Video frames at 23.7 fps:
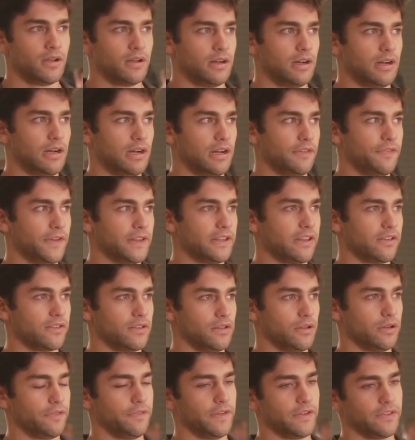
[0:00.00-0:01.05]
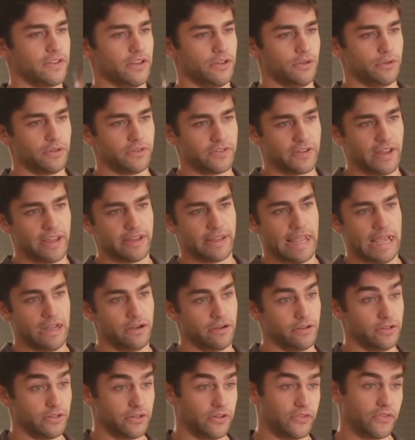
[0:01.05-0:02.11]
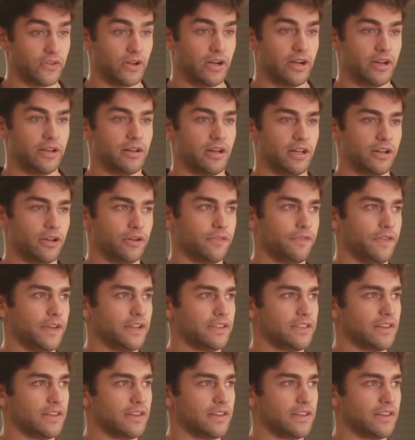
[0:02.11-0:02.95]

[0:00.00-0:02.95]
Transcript: Uh, I think there's a lot of things that you can take out of the design. I don't think